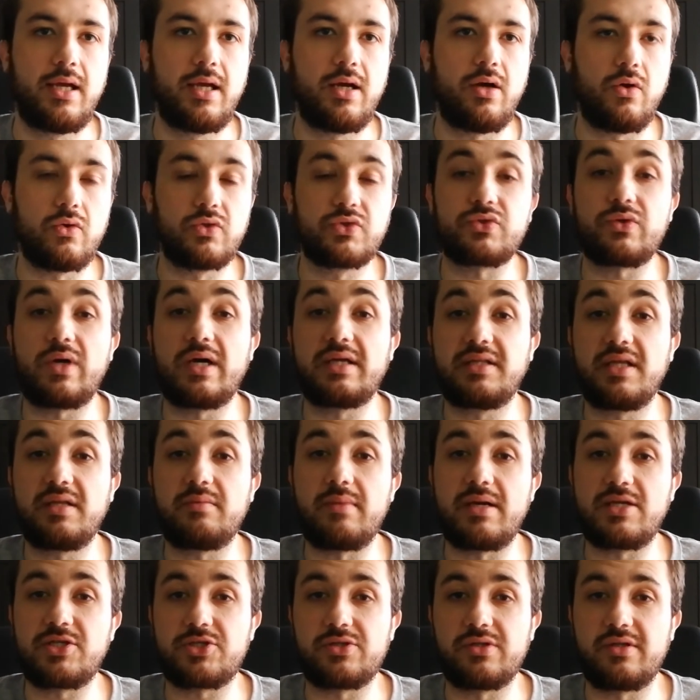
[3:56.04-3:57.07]
Also, I did
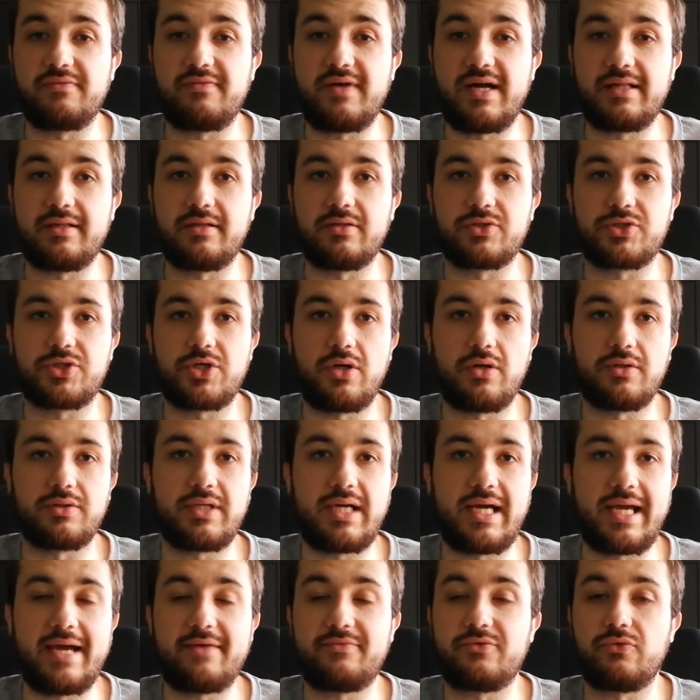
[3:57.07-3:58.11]
mention the final shot.
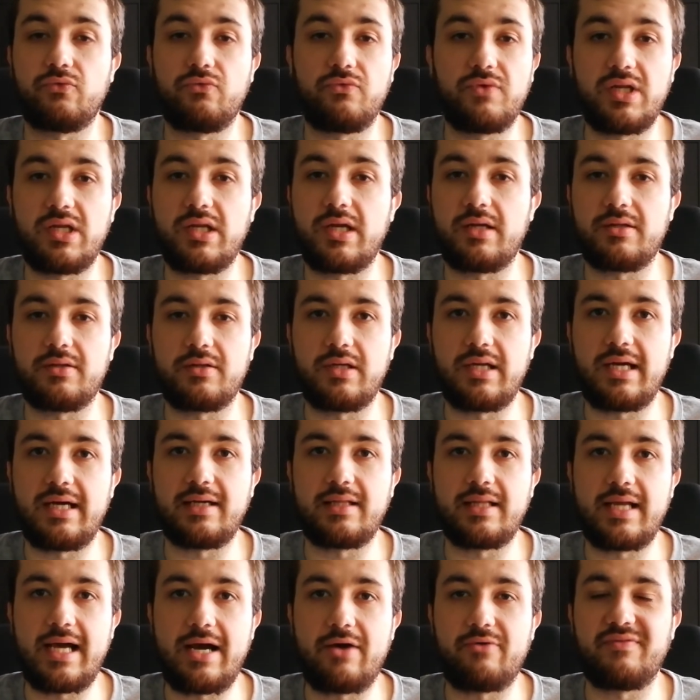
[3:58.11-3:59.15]
I have to really
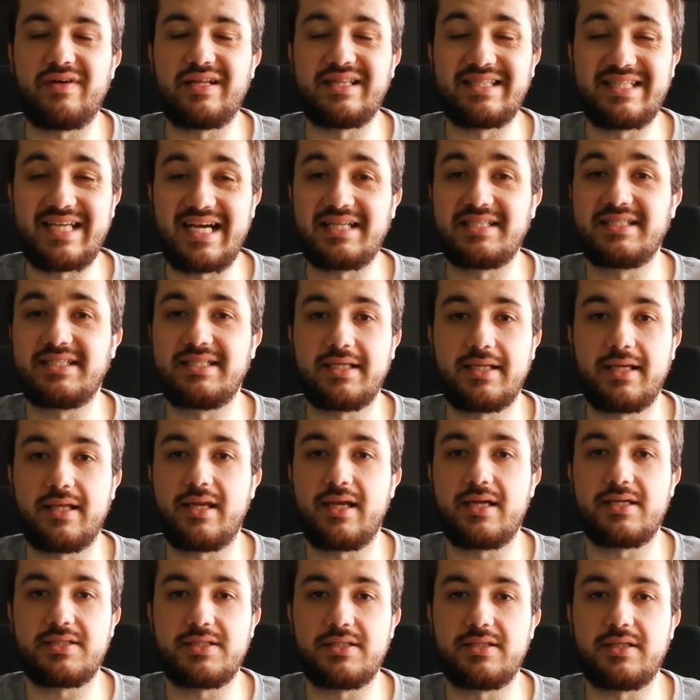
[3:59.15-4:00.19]
underline how fantastic it is in